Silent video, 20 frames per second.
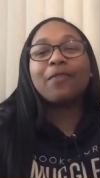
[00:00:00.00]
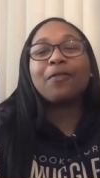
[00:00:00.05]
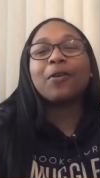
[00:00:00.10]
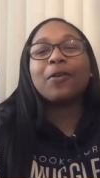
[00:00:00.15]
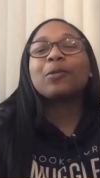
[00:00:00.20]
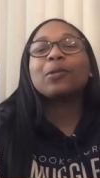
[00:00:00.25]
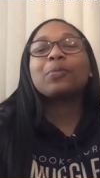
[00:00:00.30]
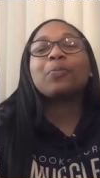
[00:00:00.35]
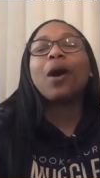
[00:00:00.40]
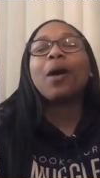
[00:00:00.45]
if it
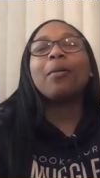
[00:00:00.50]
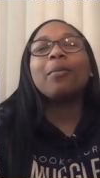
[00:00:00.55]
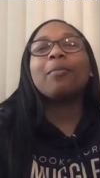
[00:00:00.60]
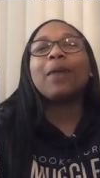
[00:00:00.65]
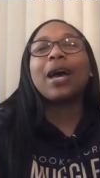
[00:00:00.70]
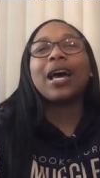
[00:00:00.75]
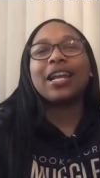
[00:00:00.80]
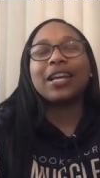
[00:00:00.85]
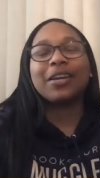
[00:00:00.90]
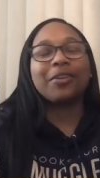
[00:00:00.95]
was
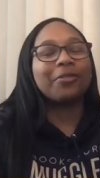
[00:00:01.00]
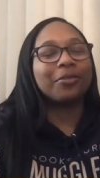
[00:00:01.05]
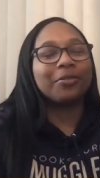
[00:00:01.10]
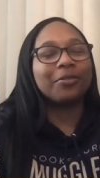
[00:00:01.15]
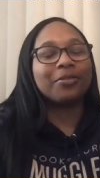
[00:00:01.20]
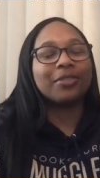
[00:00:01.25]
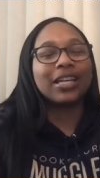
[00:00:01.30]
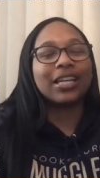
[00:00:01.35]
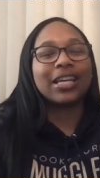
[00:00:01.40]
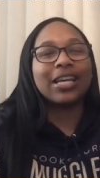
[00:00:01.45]
problematic, you don't
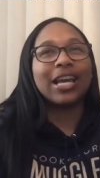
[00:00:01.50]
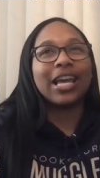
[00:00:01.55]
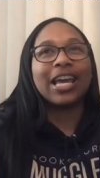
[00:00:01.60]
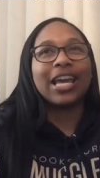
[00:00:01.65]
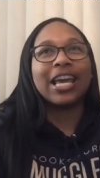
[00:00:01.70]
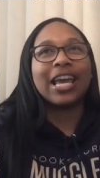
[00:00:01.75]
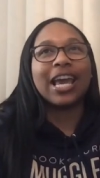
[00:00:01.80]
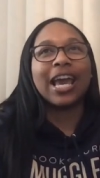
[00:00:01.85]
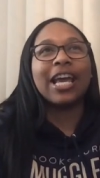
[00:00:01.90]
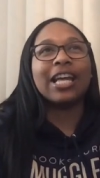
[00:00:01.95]
think it,
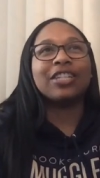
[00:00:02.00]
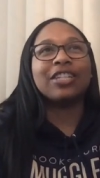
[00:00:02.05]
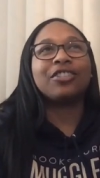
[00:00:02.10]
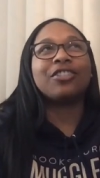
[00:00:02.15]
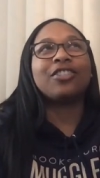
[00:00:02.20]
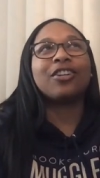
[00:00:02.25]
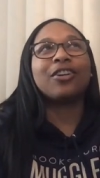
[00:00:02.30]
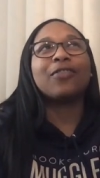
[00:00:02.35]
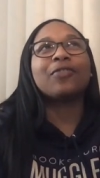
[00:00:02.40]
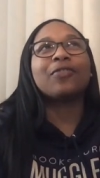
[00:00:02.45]
it, it,
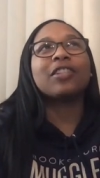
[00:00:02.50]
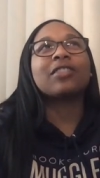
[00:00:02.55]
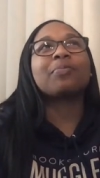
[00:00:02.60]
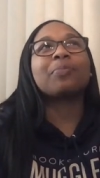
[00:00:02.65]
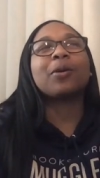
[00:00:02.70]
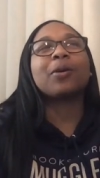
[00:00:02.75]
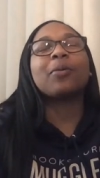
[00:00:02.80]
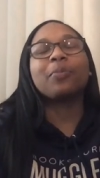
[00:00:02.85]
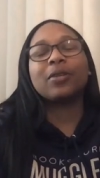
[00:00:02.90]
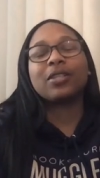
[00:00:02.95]
served its
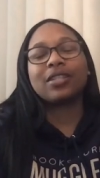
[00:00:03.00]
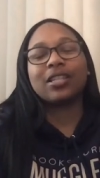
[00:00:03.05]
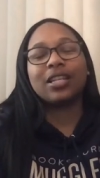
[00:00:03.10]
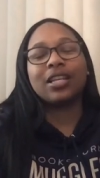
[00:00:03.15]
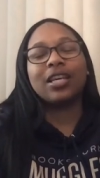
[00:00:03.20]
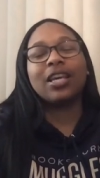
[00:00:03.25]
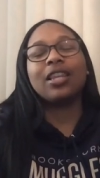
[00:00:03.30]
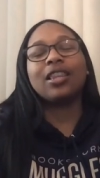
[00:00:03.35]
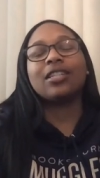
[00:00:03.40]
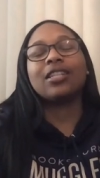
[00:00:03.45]
purpose
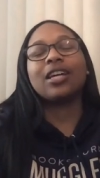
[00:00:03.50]
in the